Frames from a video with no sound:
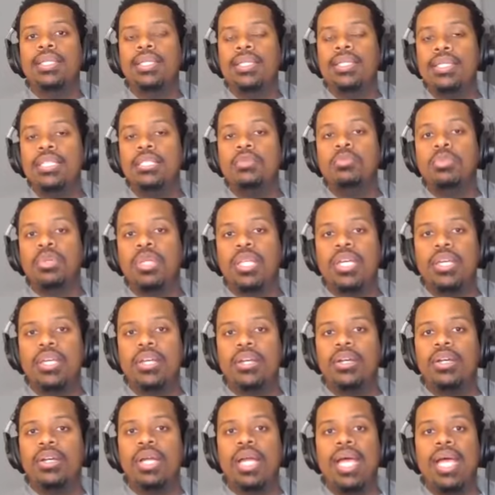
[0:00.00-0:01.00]
this
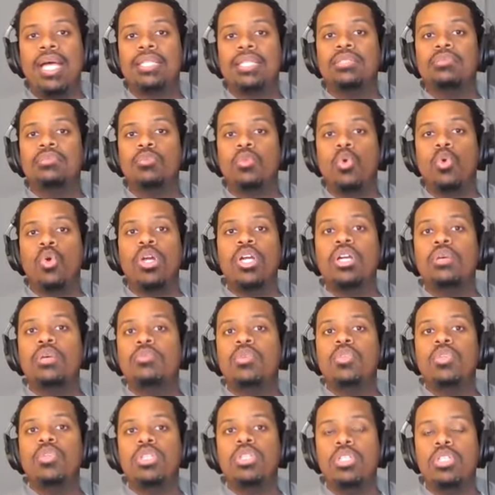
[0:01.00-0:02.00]
player has more
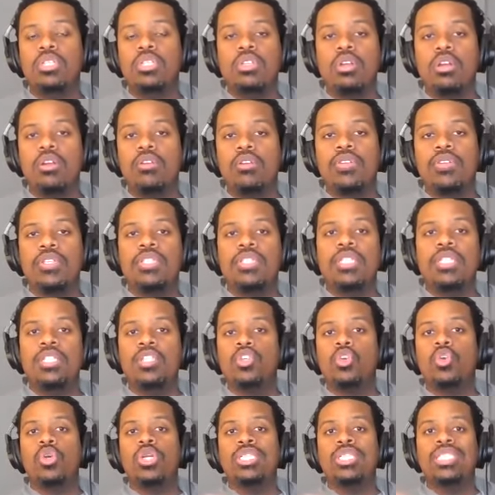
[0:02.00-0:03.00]
community service than
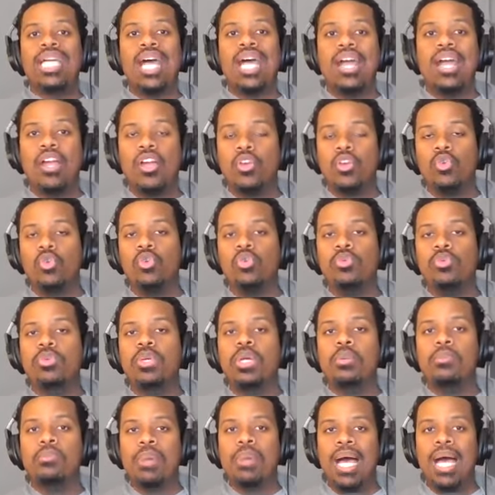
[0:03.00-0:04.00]
your entire group
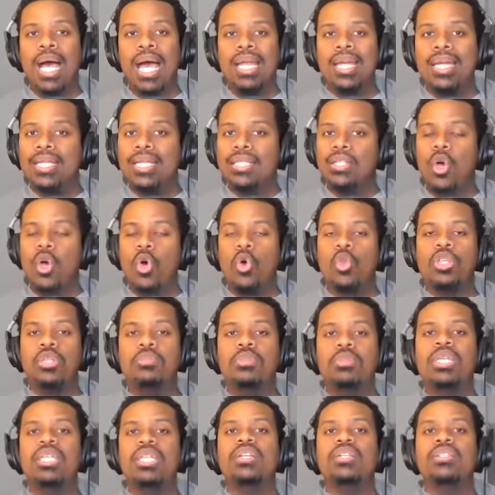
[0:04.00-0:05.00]
combined, and he's only
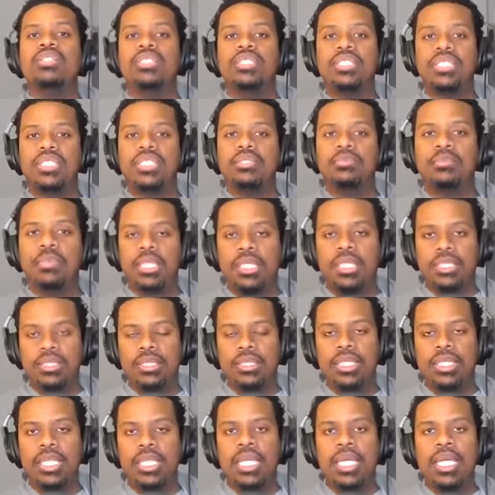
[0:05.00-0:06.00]
been here 6 months.
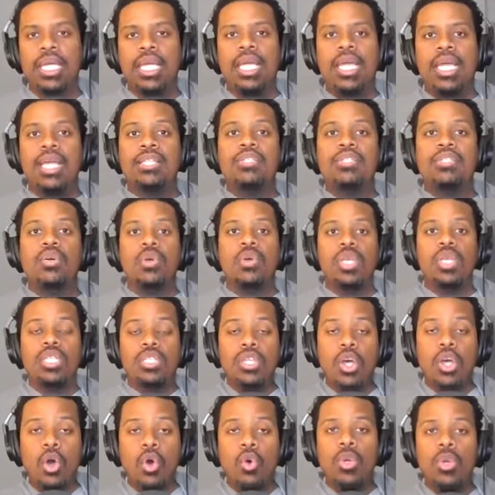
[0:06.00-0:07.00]
And so he
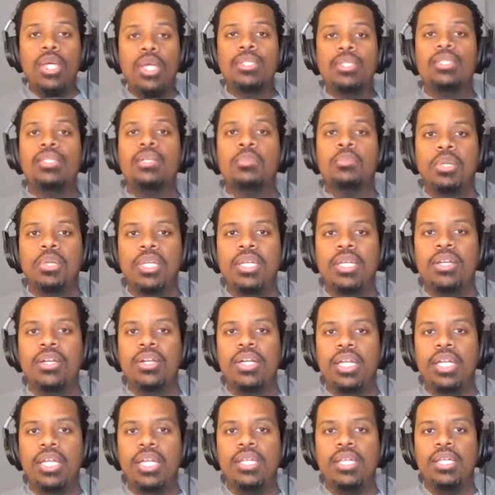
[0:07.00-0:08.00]
told that to the player
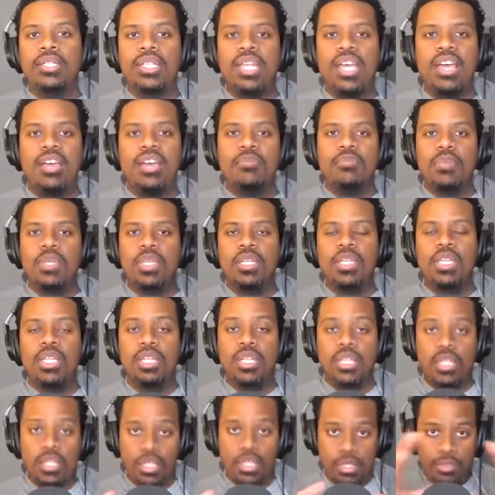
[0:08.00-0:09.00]
in the in
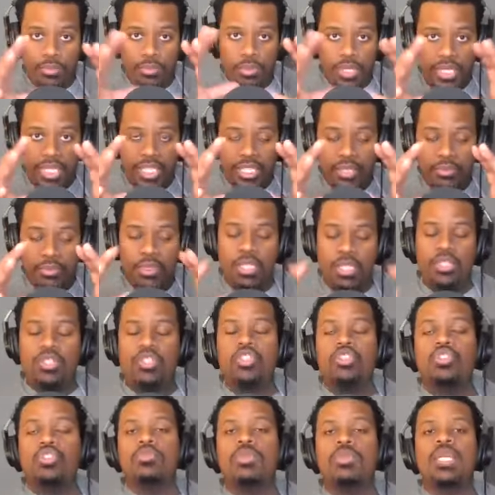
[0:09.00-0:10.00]
the position meeting,
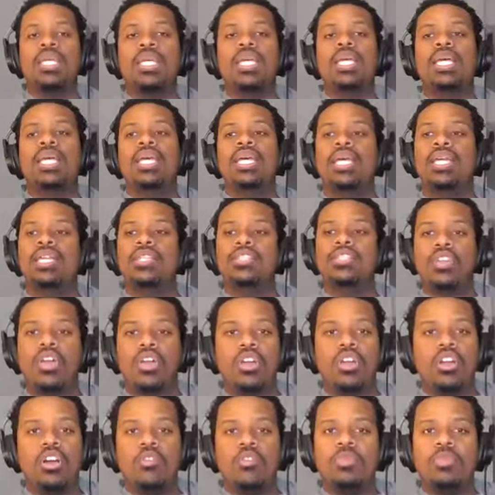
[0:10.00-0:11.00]
excuse me. He
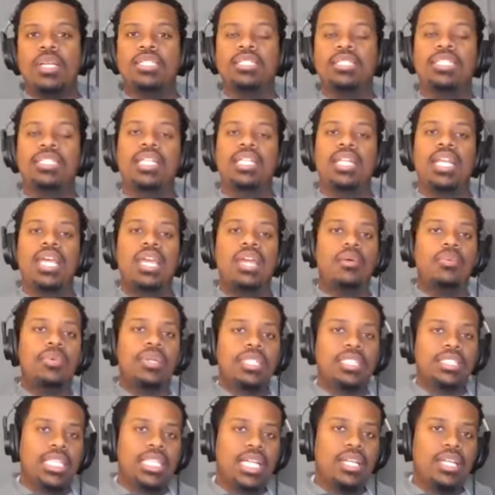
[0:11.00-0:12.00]
started off by saying, hey, I want
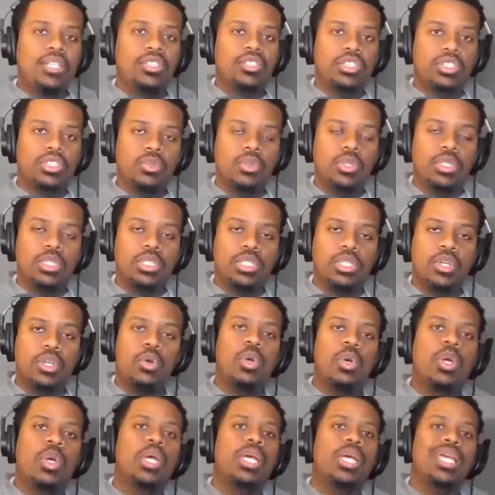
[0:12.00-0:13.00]
to shout out
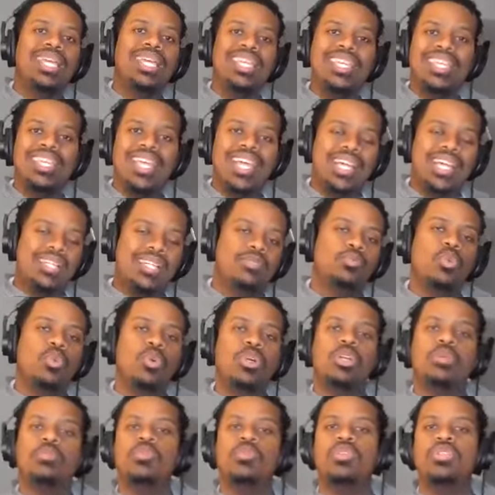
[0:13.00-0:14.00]
so-and-so. He has more
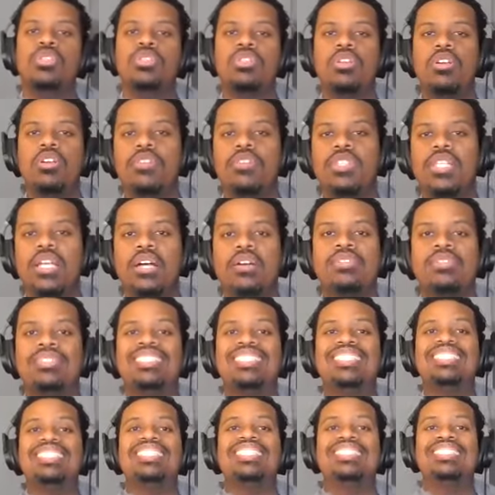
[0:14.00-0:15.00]
community service hours
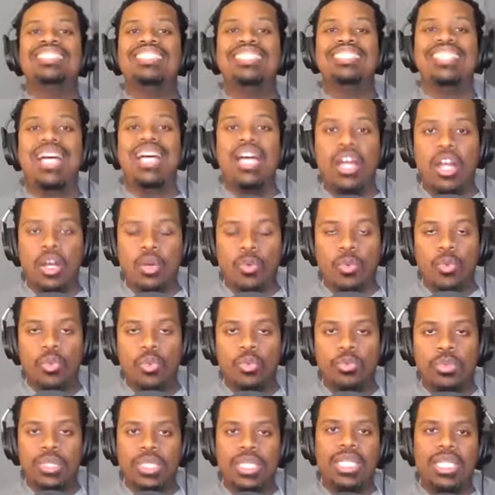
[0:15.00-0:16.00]
than this entire
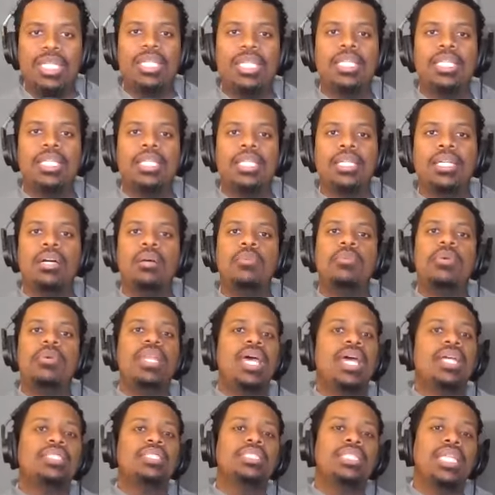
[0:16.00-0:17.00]
room. The kid lit up and
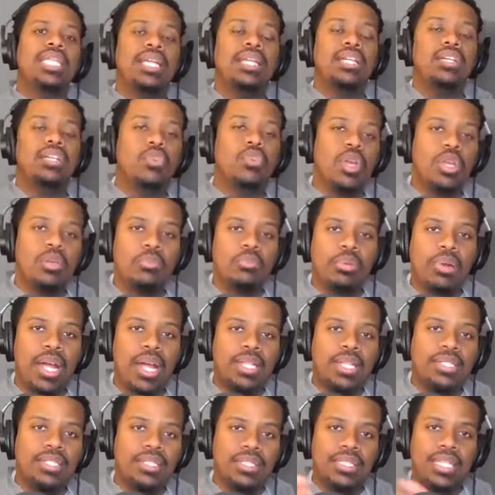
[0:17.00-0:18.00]
actually had a great
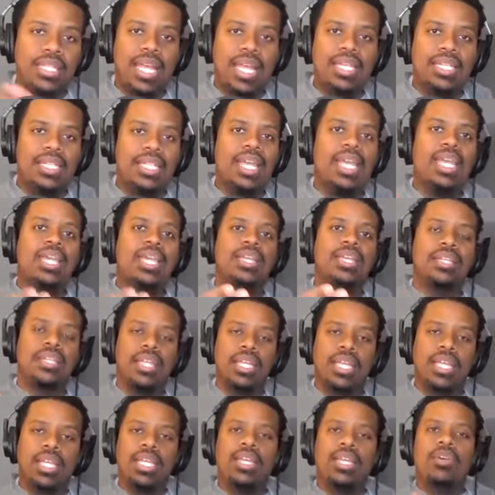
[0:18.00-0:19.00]
practice that day. And
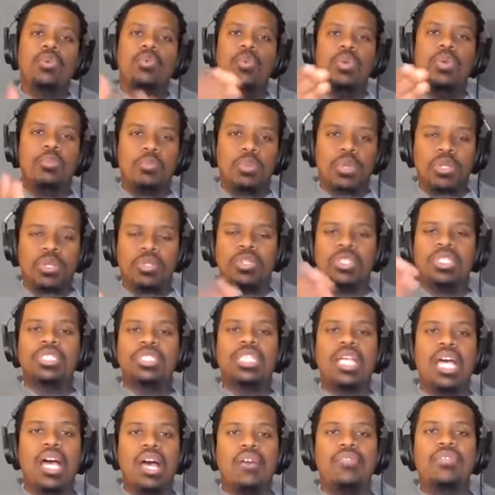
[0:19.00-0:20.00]
we built his
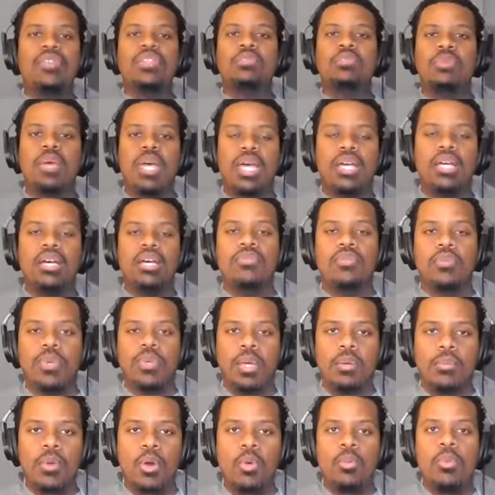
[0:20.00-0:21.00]
confidence back up from
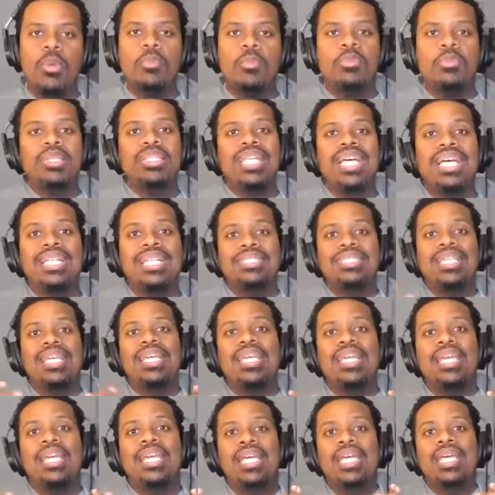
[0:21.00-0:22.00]
that moment. But that's
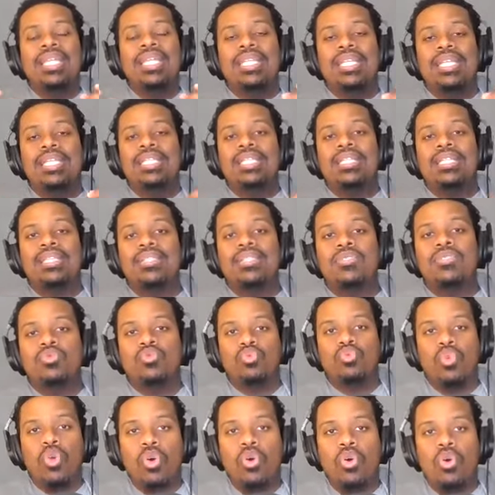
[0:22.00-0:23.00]
a thing that this
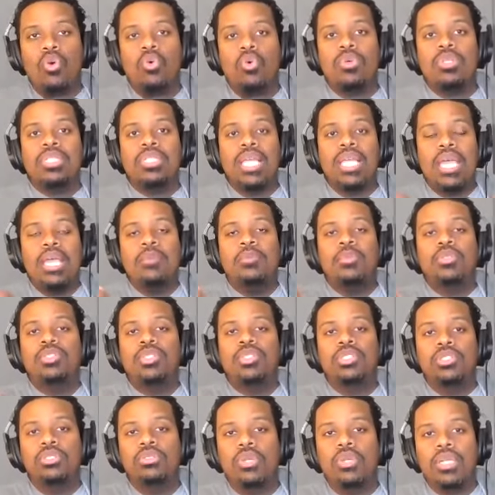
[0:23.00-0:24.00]
role was able to
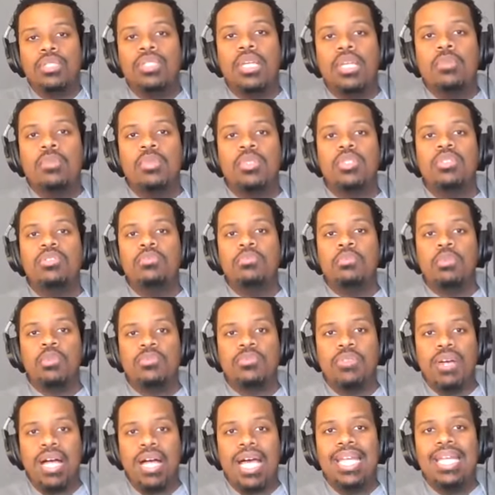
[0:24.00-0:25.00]
do. I was able to
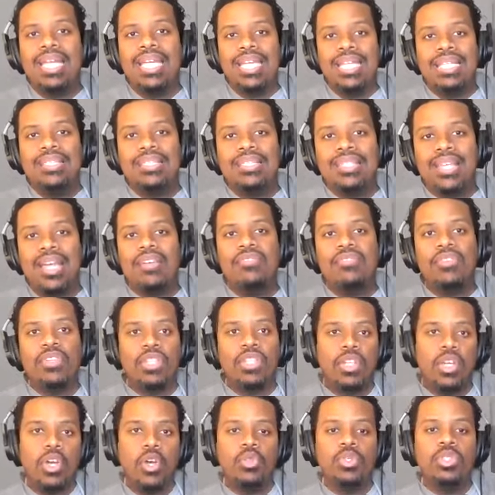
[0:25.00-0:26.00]
provide insight for the
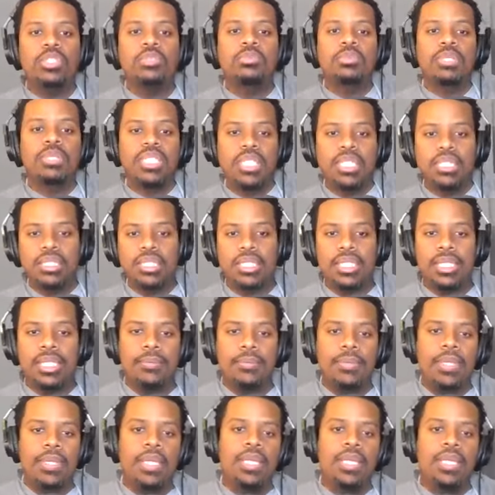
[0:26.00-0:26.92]
coaches because of that.